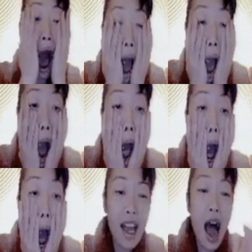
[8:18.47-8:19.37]
who
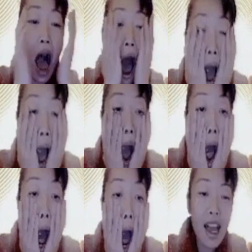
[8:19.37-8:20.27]
are not
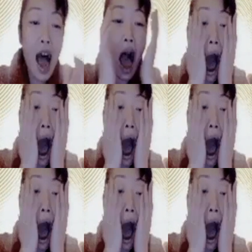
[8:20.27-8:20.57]
so